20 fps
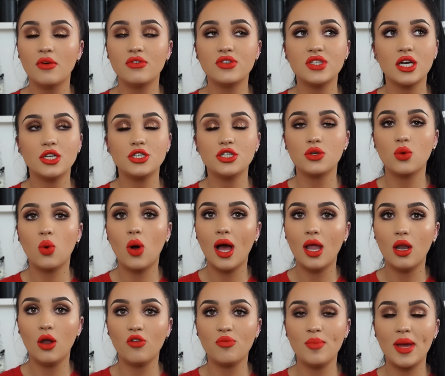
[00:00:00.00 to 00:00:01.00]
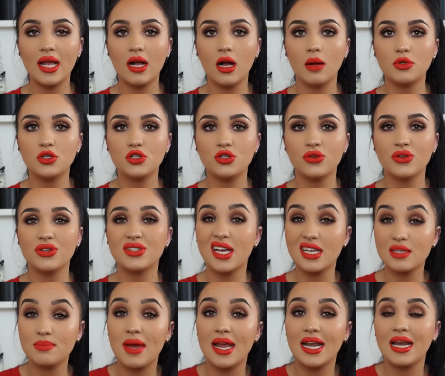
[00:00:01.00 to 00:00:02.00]
Obviously I do quite a lot of makeup tutorials,
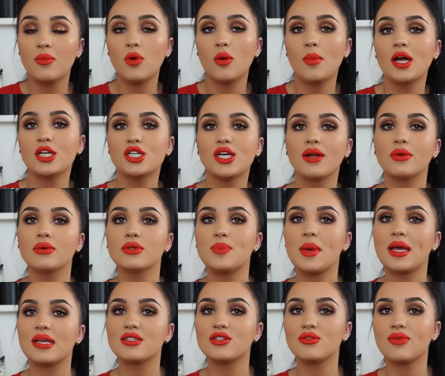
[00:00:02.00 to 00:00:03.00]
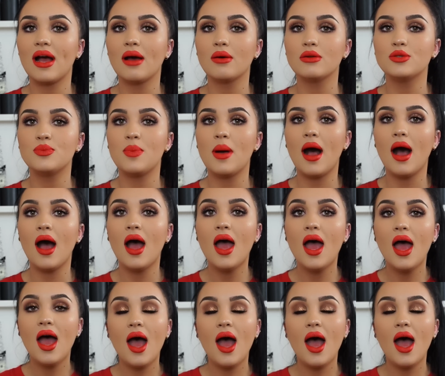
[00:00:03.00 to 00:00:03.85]
that's mainly what my channel's based around, but